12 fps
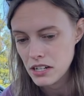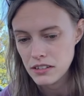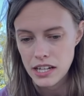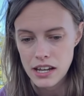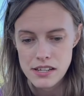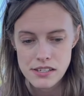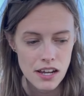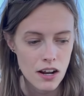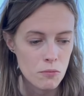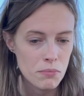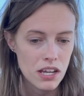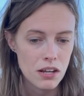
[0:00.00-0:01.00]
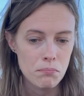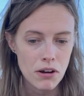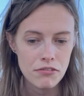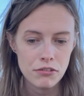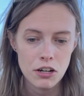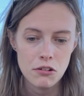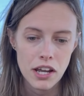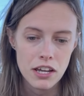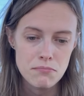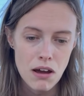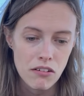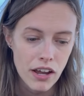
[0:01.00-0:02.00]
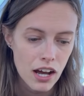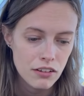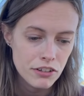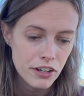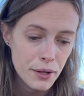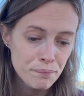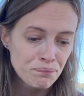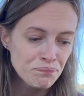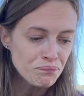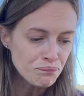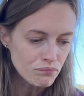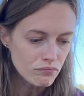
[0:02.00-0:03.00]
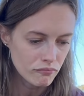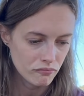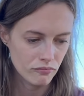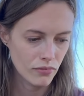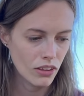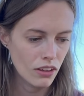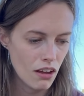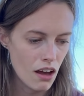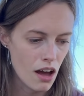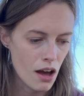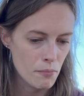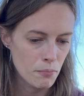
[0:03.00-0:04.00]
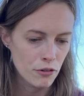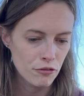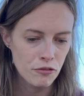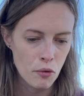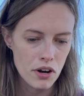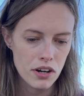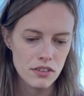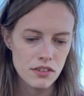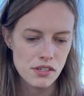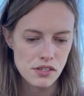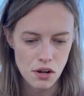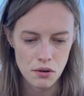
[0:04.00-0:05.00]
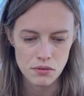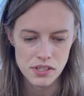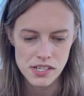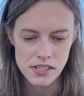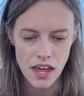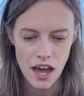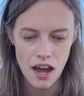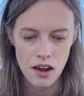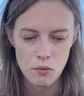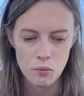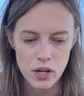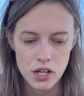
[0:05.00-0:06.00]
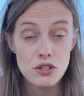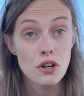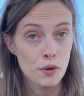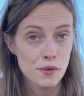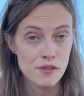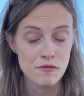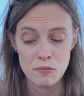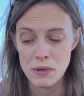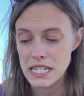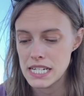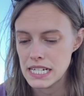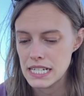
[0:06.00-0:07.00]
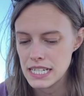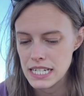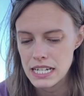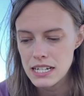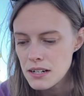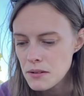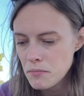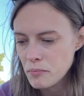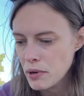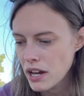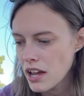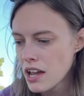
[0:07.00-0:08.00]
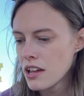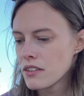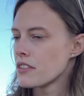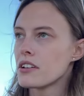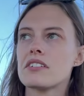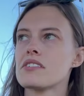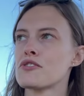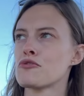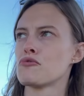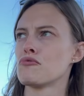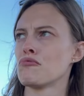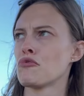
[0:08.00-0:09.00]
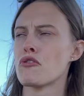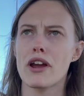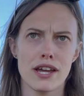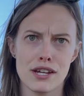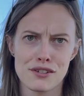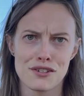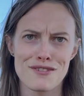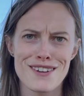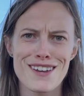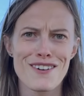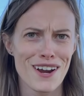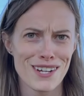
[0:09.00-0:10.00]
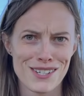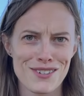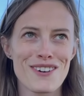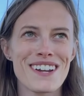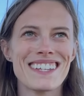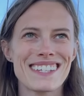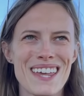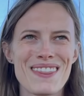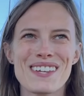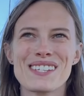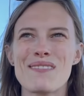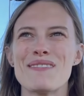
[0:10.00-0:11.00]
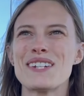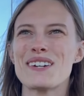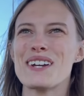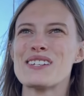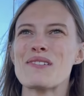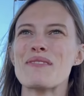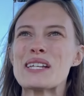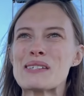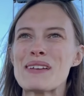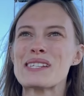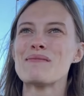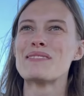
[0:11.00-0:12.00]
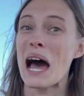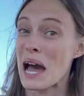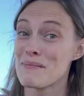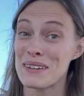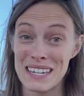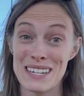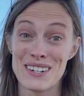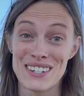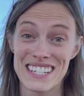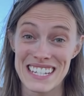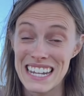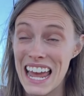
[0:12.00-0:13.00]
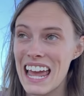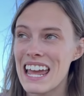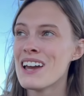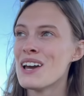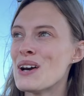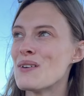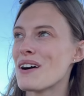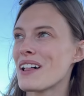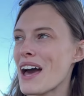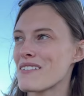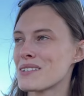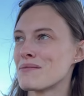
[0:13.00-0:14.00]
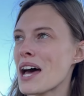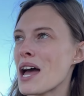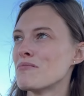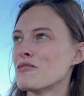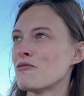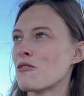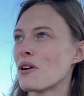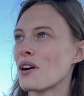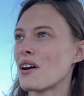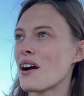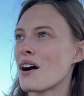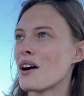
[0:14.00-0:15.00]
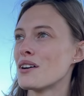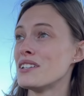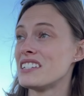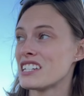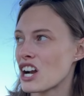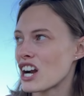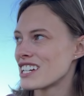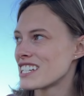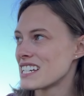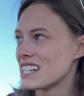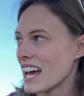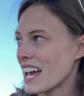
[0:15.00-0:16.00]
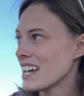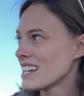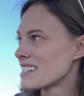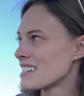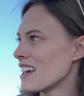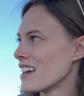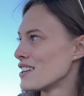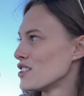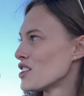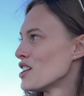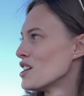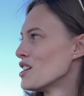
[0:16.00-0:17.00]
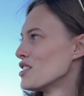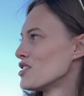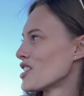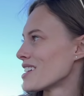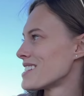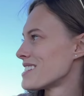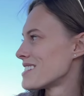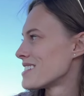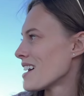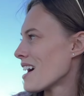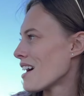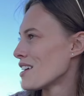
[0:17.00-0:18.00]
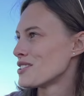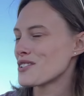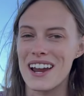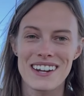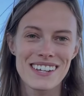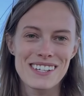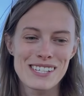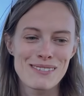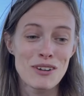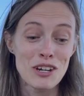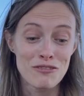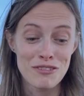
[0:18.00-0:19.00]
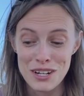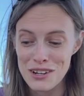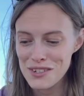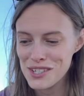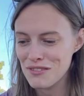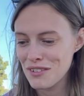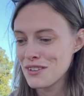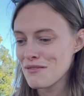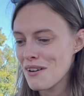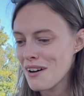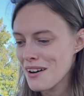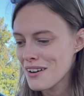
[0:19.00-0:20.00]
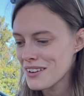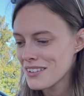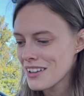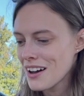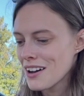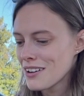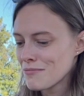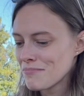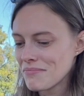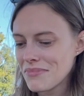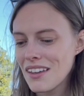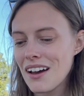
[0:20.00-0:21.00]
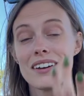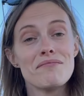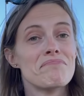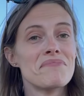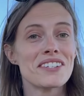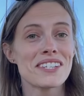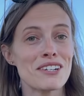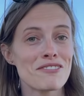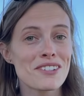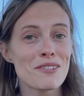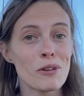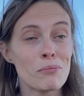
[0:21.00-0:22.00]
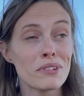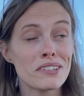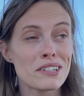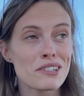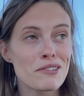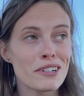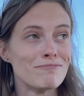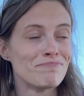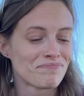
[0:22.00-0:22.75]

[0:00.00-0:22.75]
Like I said, I'll be in Buffalo and Mount Calvary for the stones that we chose for me to clean. But there's great history, great stories in this cemetery. So I'm going to spend some time here today while I have some time before dinner tonight, and just trying to get some good videos for you all on just interesting people in history.